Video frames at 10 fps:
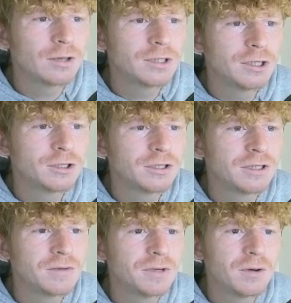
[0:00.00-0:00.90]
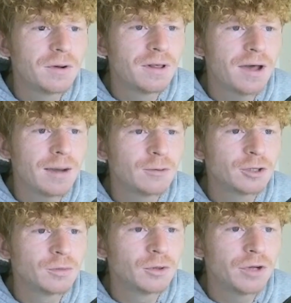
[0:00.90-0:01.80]
She doesn't seem to be doing that
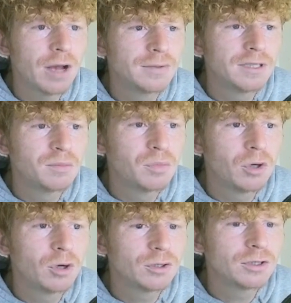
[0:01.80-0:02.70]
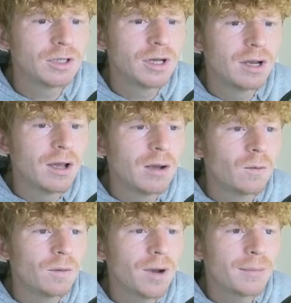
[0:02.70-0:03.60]
much more damage, but
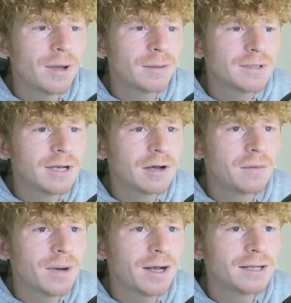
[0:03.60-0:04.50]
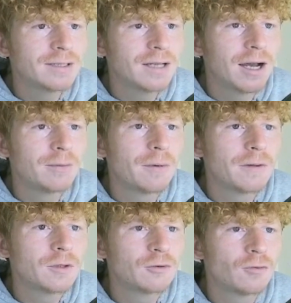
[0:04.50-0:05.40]
we might be able to get her back in time
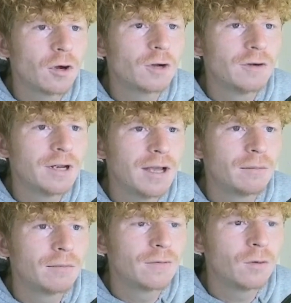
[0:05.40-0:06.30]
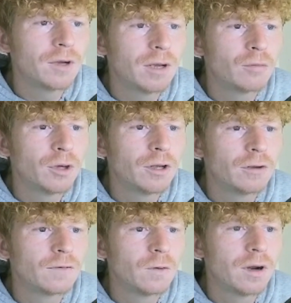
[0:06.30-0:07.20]
to rock her again before King Pudding
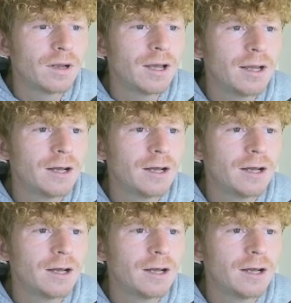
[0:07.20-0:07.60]
goes through our gate.